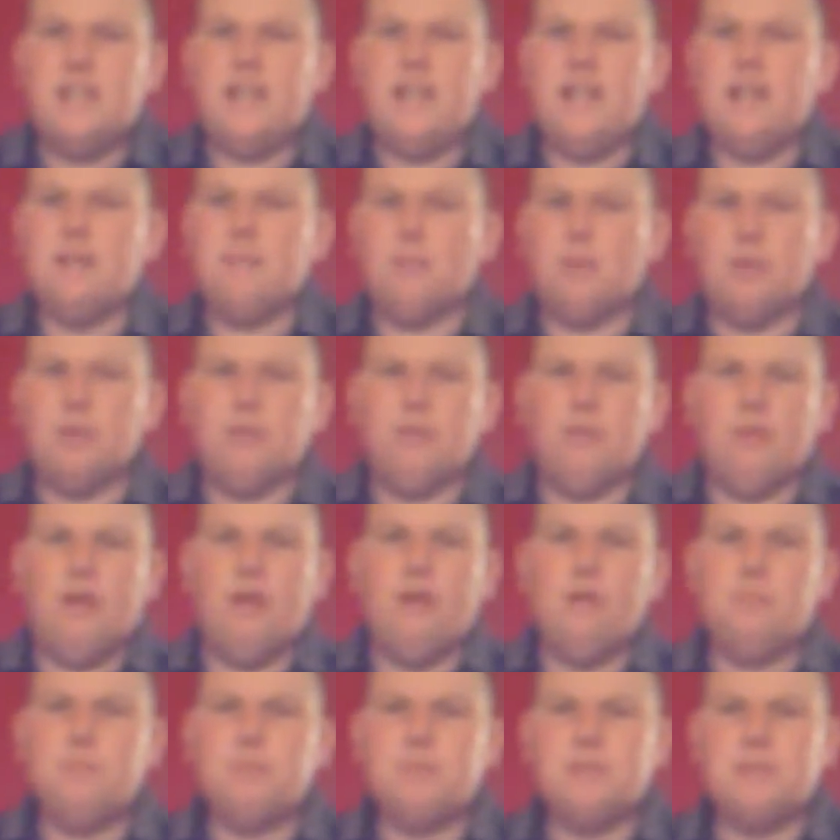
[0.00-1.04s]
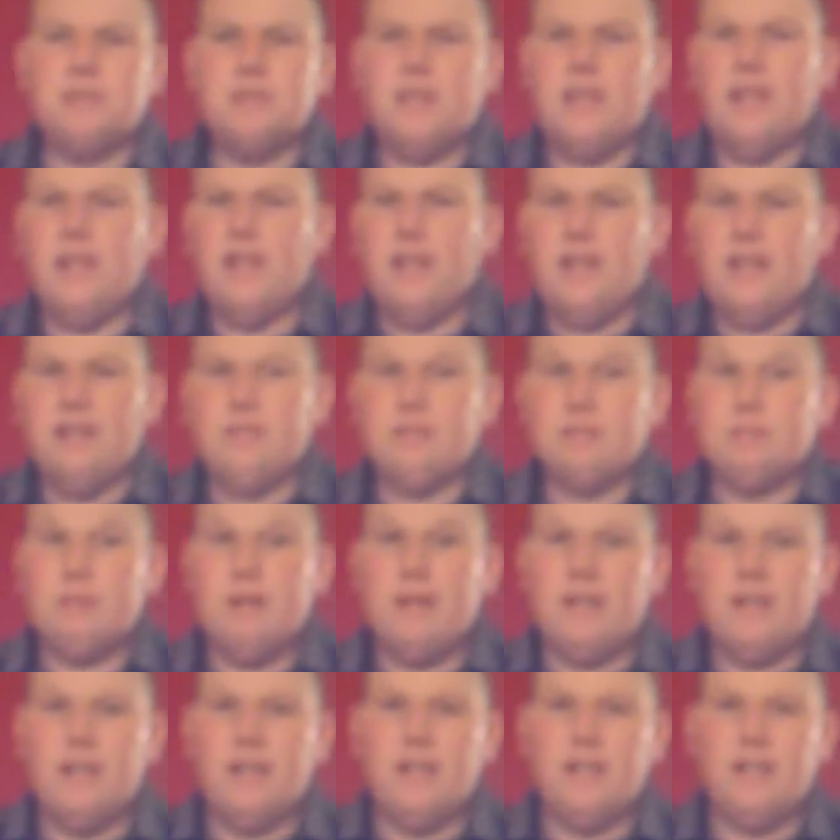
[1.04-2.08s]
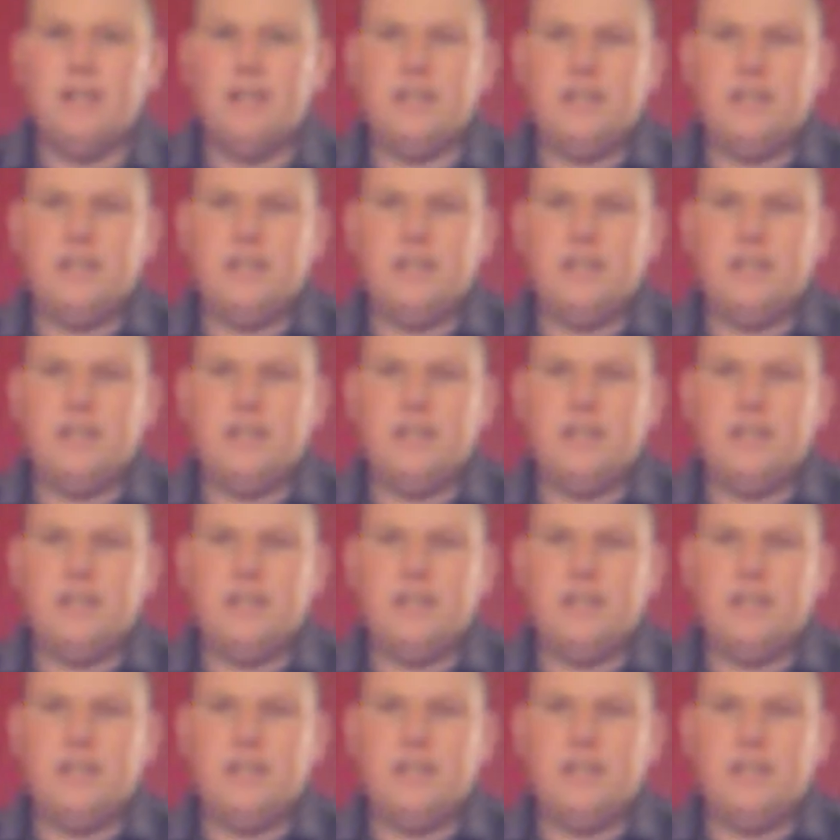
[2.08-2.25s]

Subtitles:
They had him run the ropes, and that was about it.